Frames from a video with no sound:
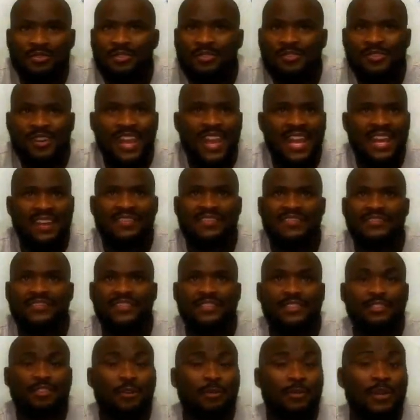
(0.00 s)
you have
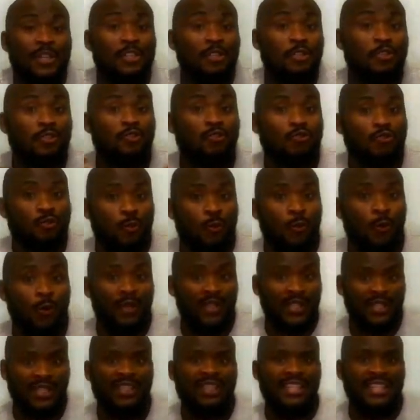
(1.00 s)
so much joy
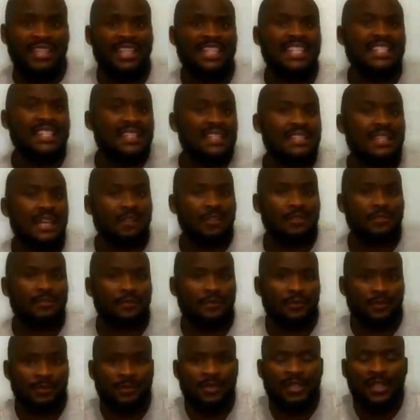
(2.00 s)
inside of
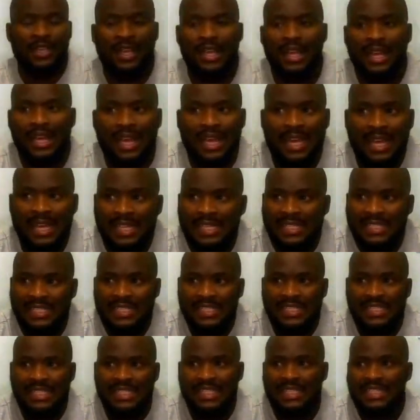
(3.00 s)
you
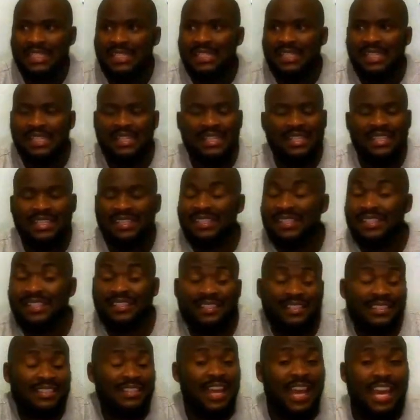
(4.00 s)
and
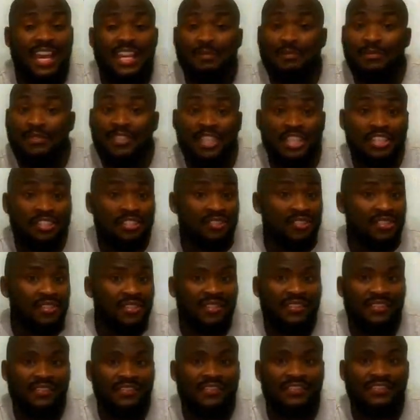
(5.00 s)
time just
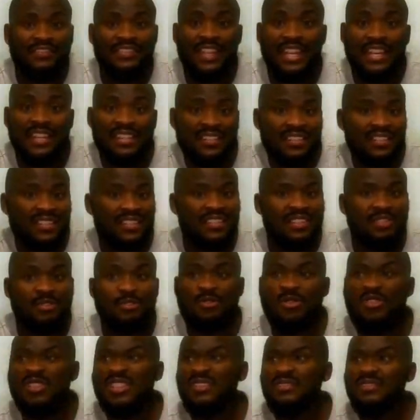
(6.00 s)
flies. You
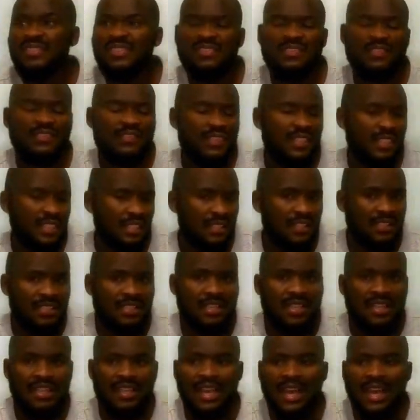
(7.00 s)
don't even feel it.